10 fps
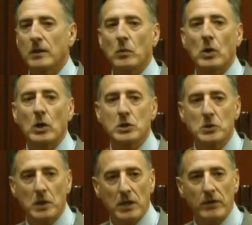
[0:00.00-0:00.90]
we're
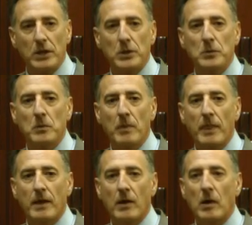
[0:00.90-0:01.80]
also giving you
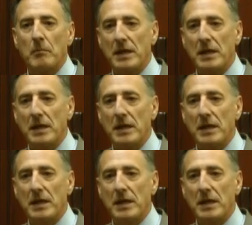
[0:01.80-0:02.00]
our